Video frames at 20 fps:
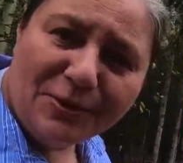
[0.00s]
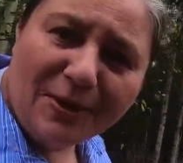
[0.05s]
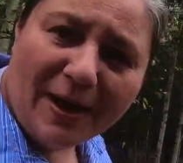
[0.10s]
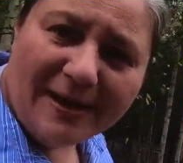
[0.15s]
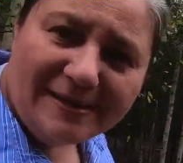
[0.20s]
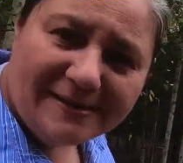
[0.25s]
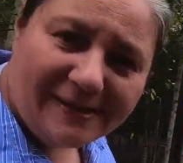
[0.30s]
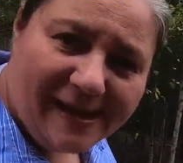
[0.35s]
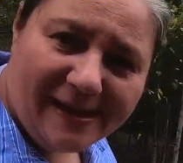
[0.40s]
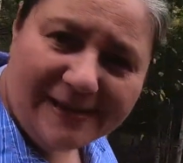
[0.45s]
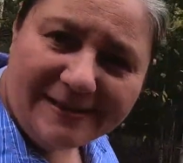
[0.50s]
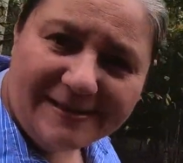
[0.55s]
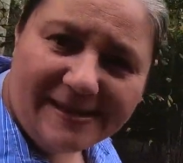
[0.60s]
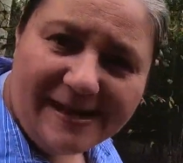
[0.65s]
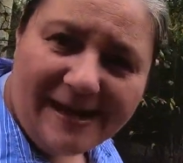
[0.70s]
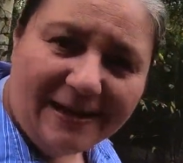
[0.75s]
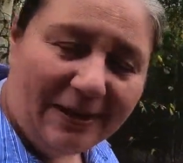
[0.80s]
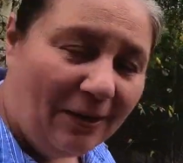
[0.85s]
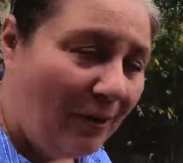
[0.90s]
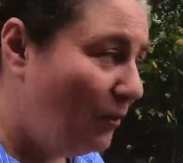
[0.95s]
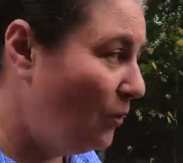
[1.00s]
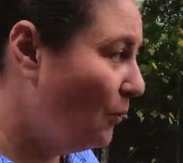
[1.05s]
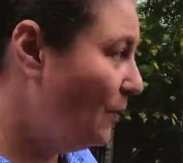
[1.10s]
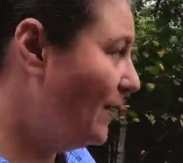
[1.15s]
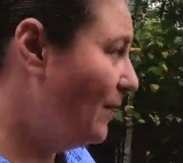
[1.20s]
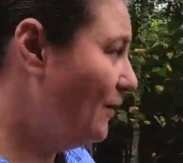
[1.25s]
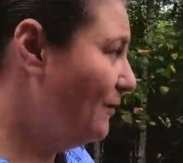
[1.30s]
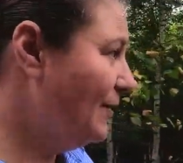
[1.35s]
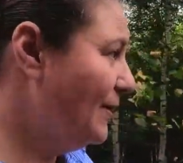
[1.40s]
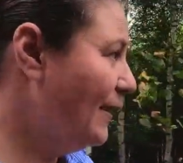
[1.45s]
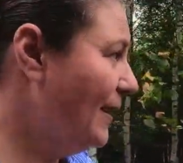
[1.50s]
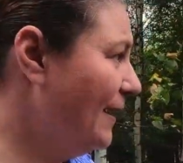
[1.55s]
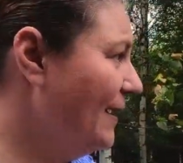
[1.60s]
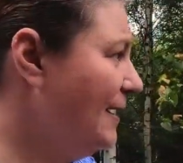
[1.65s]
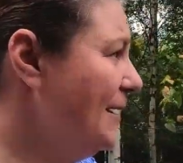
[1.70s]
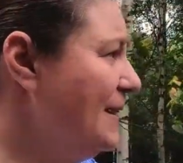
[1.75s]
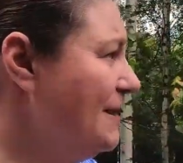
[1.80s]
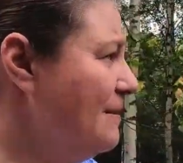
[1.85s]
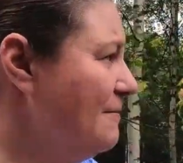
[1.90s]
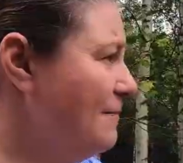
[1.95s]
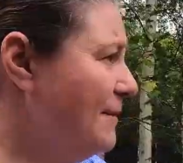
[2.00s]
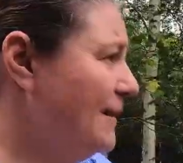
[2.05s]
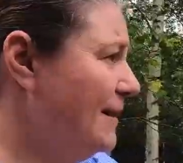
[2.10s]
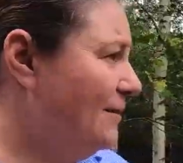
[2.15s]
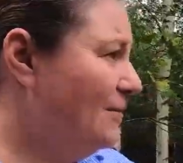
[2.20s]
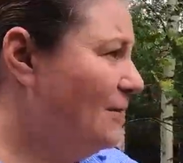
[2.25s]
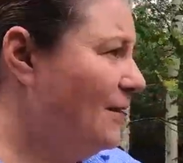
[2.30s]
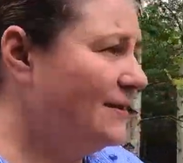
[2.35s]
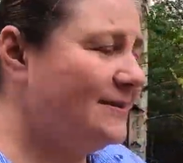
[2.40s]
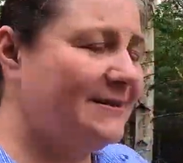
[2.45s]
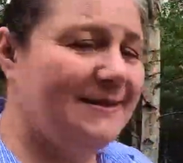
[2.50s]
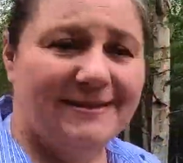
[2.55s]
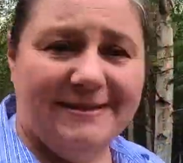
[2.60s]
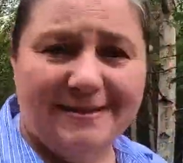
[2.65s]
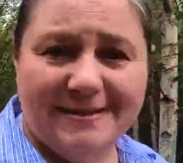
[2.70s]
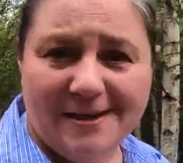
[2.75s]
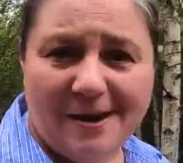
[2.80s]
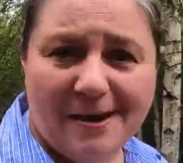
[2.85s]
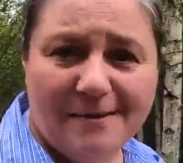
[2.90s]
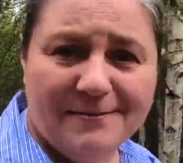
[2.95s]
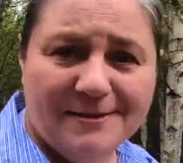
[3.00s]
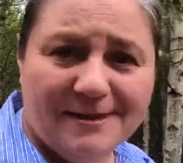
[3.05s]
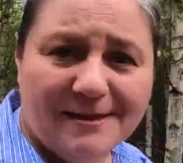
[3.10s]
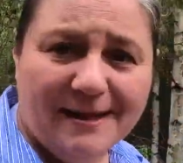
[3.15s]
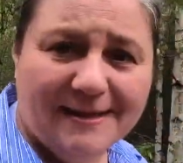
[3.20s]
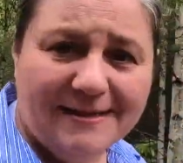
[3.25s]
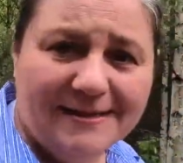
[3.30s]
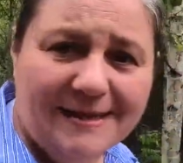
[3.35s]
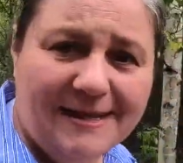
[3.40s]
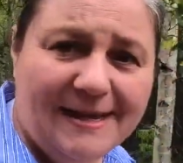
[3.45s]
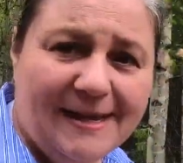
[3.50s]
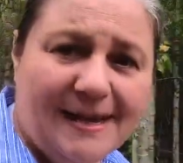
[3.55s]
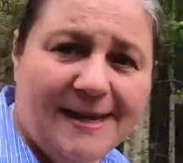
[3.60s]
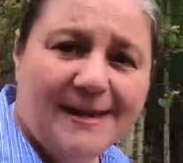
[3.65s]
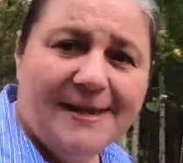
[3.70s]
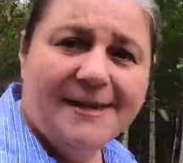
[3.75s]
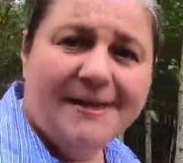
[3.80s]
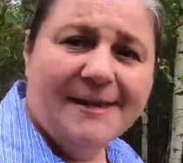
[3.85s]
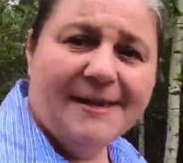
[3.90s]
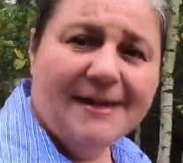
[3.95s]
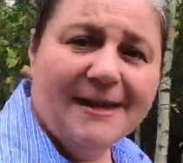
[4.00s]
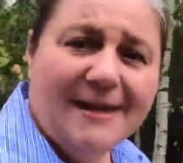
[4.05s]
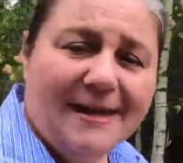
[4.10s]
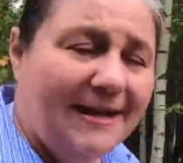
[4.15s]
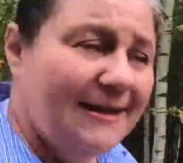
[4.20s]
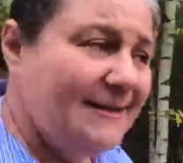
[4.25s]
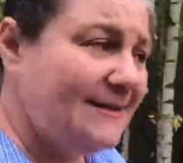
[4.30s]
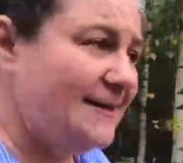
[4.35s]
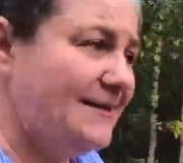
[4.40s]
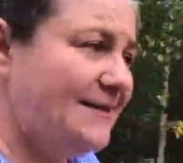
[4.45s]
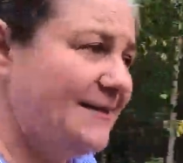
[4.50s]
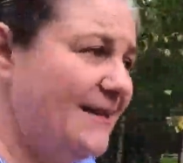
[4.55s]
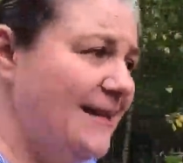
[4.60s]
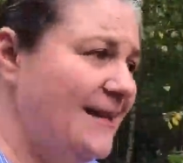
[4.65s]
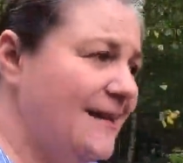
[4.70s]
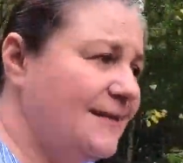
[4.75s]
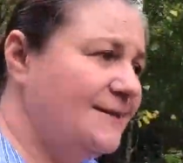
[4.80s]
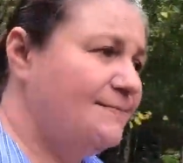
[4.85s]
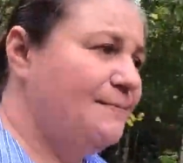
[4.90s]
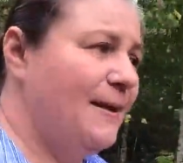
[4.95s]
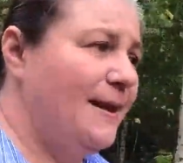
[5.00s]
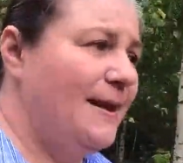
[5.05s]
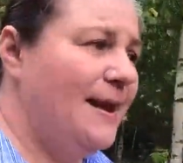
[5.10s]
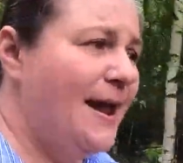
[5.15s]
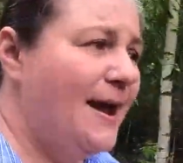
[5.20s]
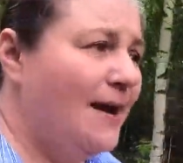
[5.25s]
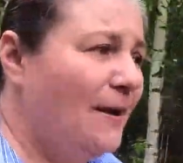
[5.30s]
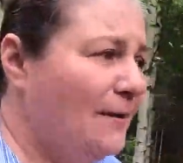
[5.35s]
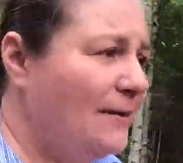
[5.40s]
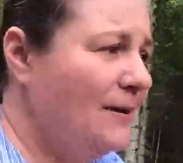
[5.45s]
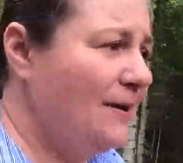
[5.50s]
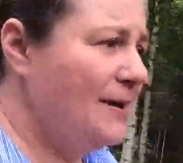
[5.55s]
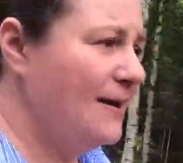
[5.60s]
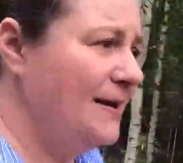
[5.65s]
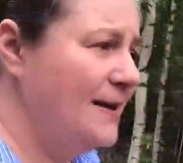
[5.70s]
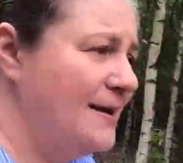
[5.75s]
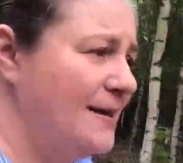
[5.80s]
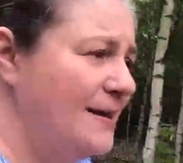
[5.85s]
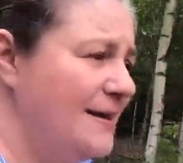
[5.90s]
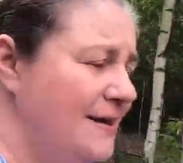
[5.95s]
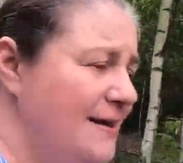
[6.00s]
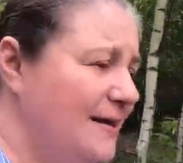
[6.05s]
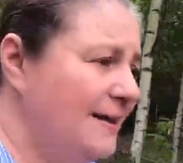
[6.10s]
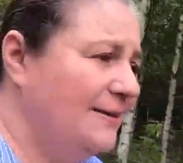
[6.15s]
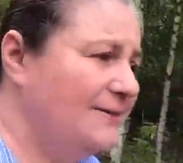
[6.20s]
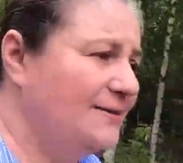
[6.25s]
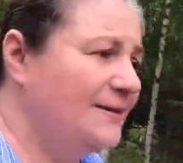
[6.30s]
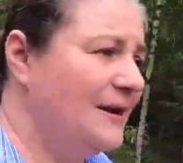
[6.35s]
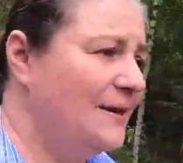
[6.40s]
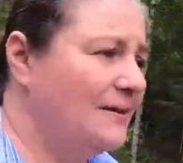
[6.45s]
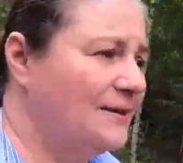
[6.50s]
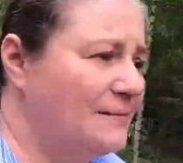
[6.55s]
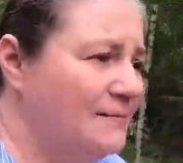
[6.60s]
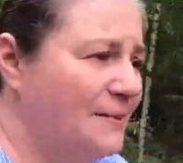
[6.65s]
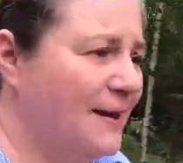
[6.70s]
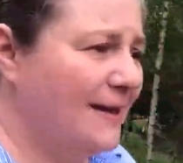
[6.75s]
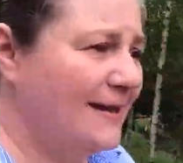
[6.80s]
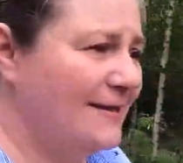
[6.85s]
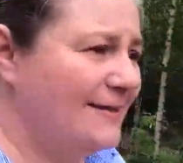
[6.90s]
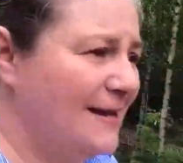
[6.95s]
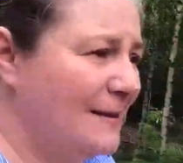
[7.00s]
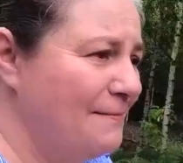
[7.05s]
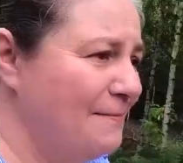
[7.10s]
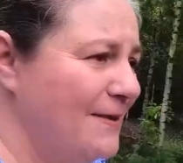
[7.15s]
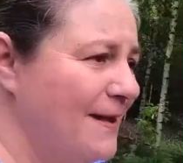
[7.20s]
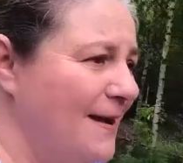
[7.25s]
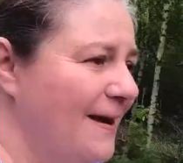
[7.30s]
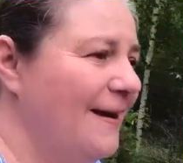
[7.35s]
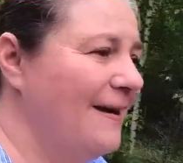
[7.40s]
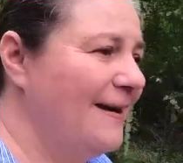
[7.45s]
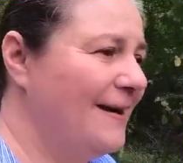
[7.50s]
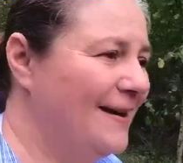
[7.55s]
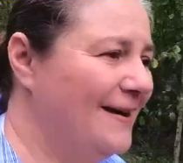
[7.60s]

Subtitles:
You guys can't see it all the way over there, but he crosses his arms and I see he doesn't see us. But now he'll start to pick us up there.